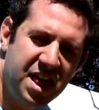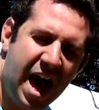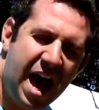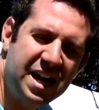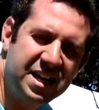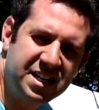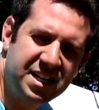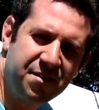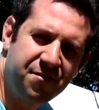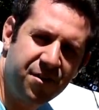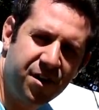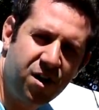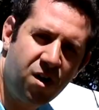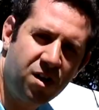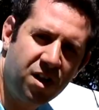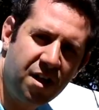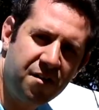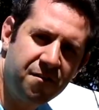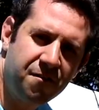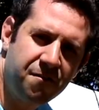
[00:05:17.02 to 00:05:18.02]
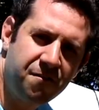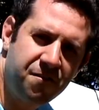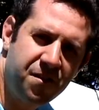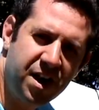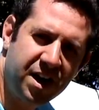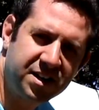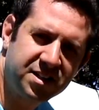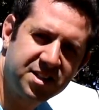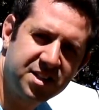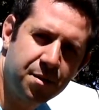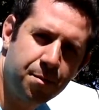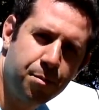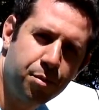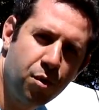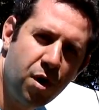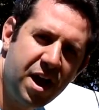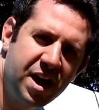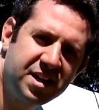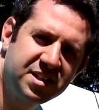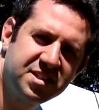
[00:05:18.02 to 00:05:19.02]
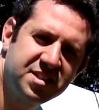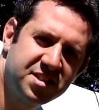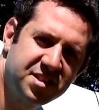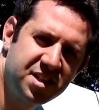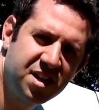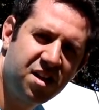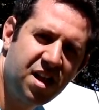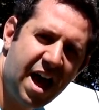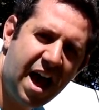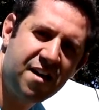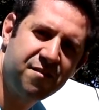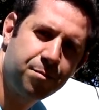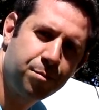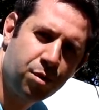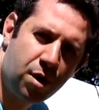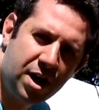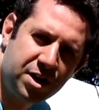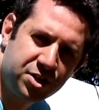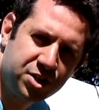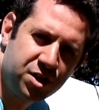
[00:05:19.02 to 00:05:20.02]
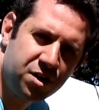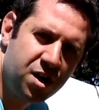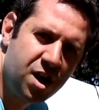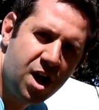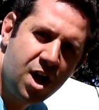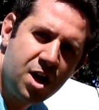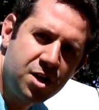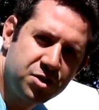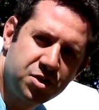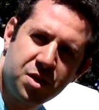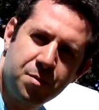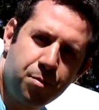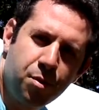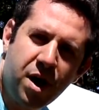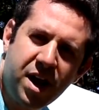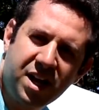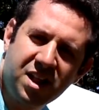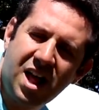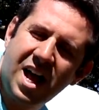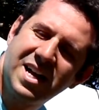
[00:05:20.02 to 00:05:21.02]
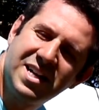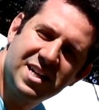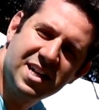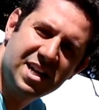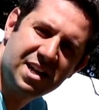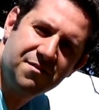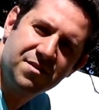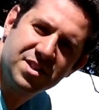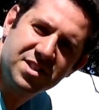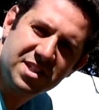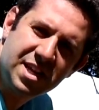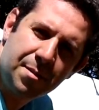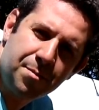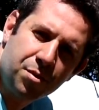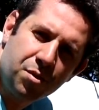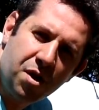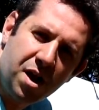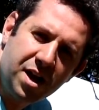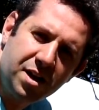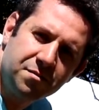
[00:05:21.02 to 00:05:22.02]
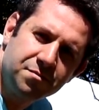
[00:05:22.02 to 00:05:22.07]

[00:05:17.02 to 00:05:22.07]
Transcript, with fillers: that difficult of a fix. The brakes still have pressure, so the brake line didn't even separate.